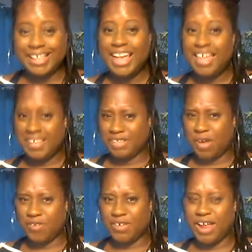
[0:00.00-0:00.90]
that's
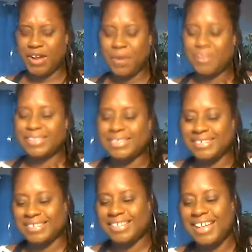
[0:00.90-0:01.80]
awful, I know.
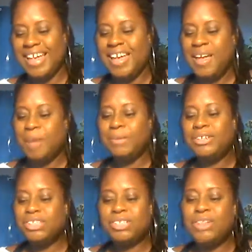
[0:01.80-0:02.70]

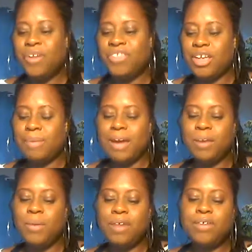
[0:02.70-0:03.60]
But just don't think about
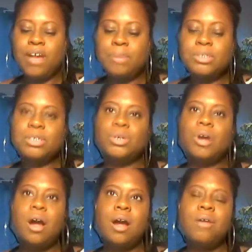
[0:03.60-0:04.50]
it. Whatever comes to
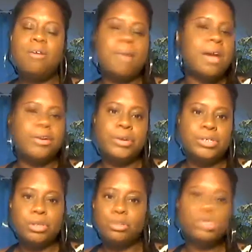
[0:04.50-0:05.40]
your heart, your mind, or your
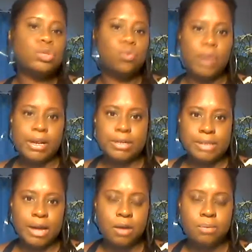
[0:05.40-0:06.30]
soul, just write it
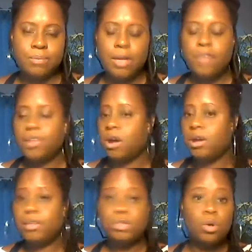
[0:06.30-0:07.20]
down. There
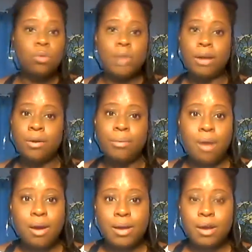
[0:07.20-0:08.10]
is no right or
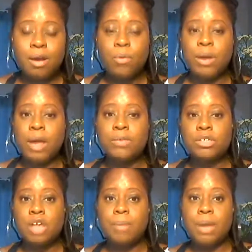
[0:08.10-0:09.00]
wrong here.
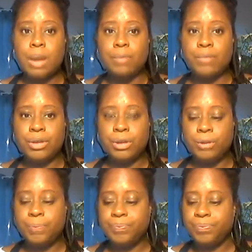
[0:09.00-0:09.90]
Whatever's coming up for
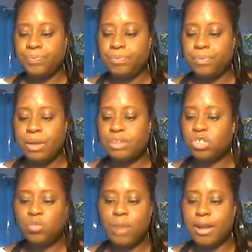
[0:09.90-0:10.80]
you,
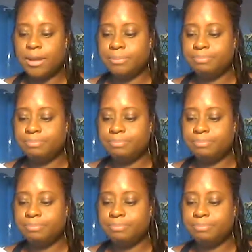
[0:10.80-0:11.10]
just write it.